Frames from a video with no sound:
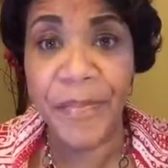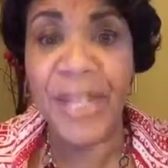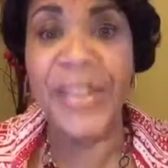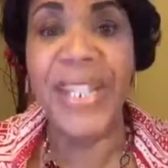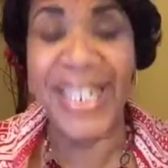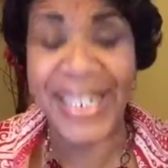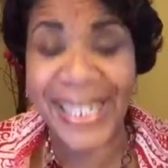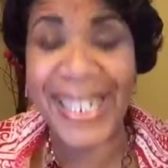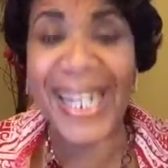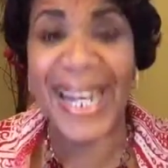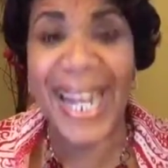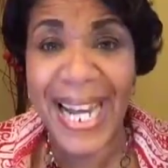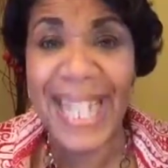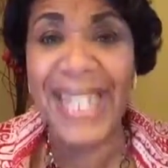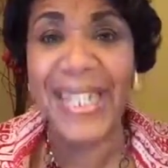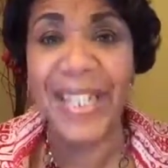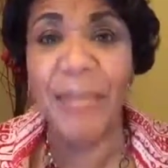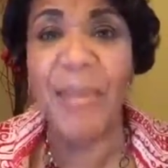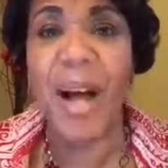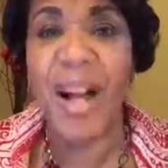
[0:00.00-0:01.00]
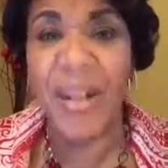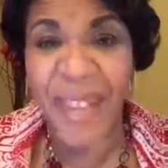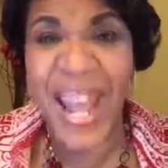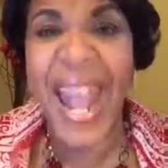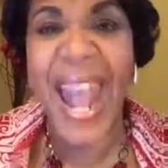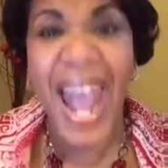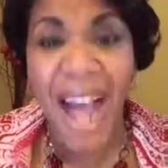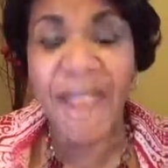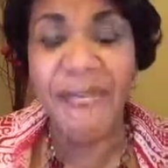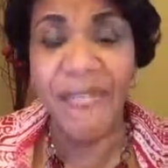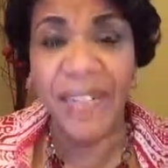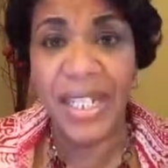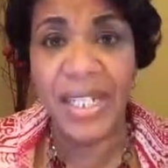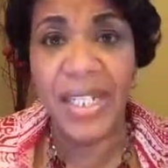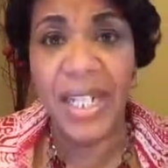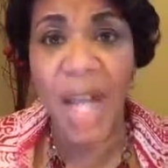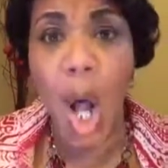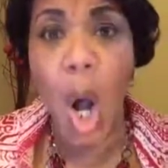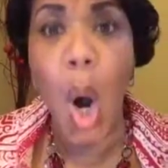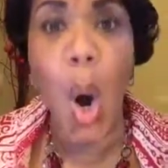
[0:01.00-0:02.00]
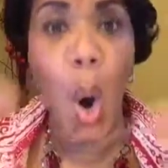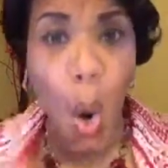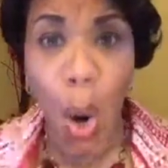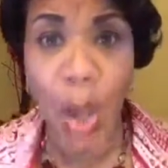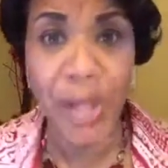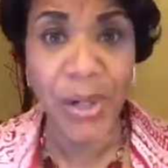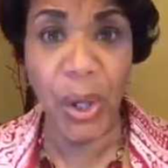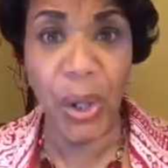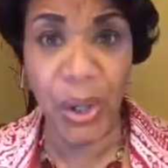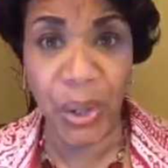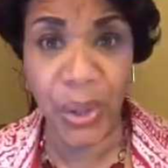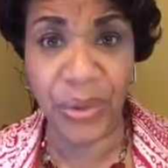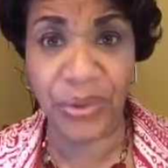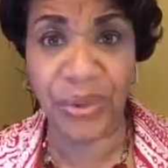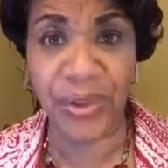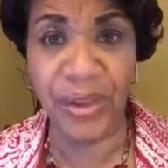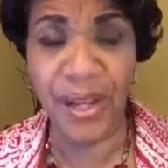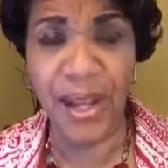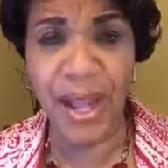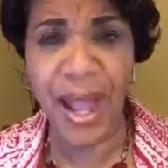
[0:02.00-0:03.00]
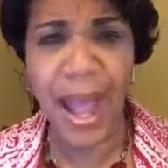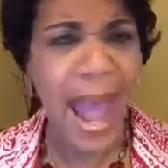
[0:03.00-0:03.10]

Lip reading: the kingdom of heaven on earth.